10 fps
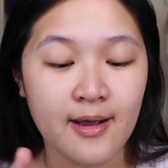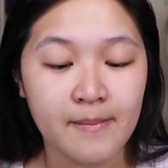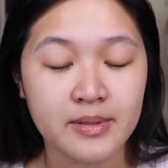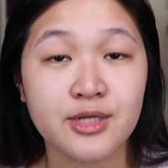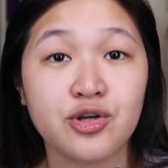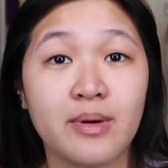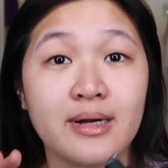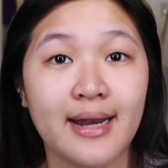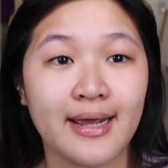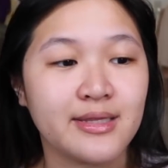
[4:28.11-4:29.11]
Pati
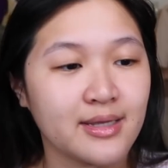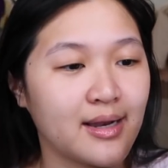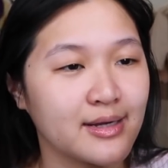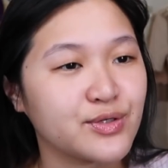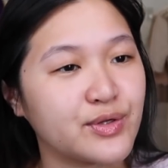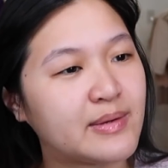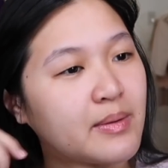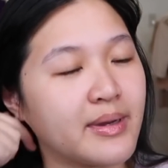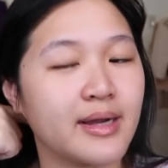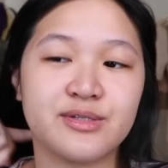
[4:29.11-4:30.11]
sobrang light niya lang, so hindi
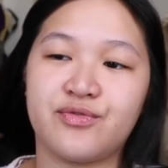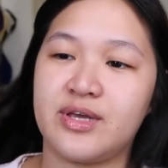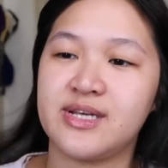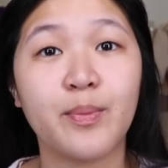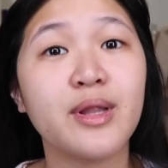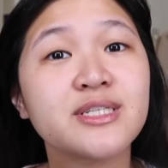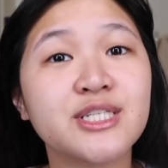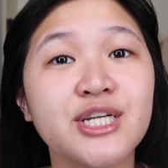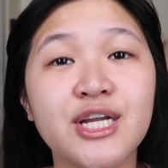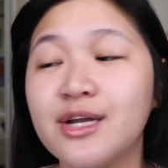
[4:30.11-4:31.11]
mabigat sa face. Plus,
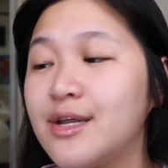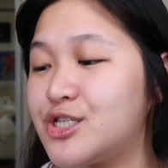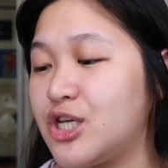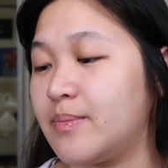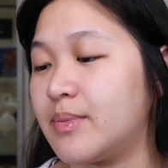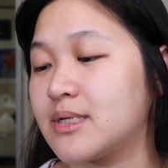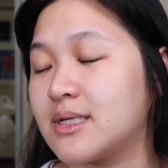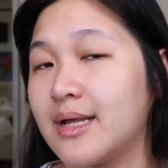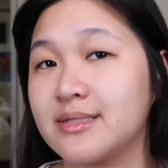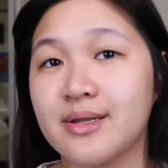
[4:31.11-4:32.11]
it's really cheap. It's
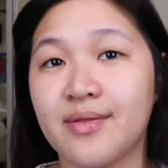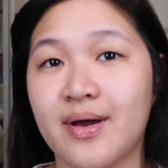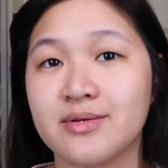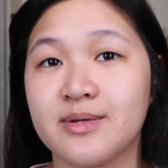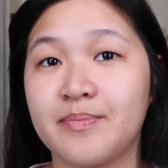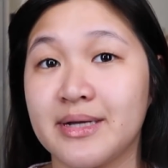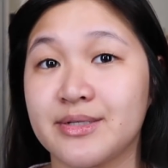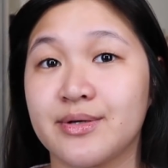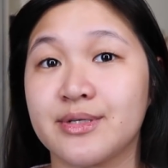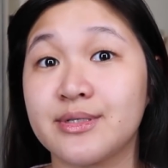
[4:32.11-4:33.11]
less than 1,000
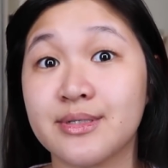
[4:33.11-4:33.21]
pesos.